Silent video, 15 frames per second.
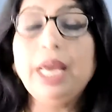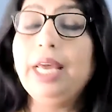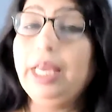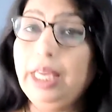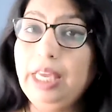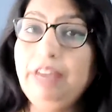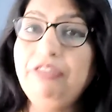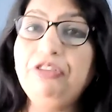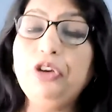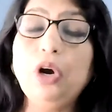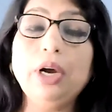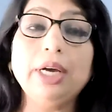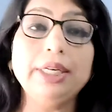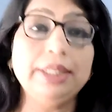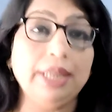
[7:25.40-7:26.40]
If
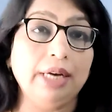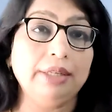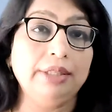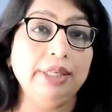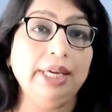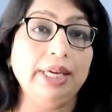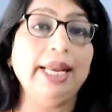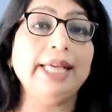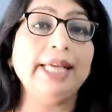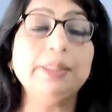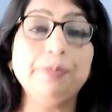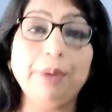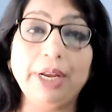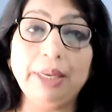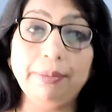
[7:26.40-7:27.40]
you're conducting an
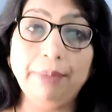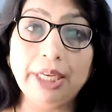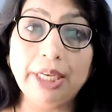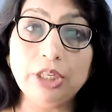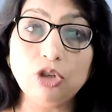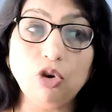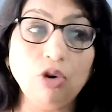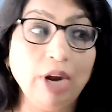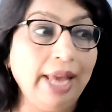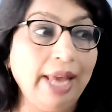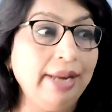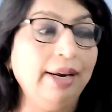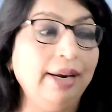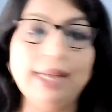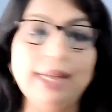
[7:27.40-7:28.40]
experiment or
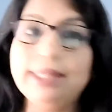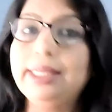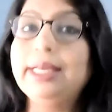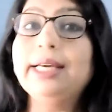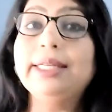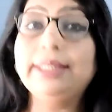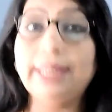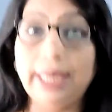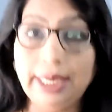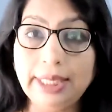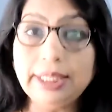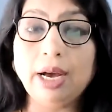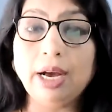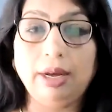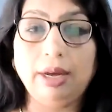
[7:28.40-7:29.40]
analyzing the
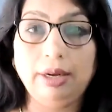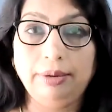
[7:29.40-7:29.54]
data,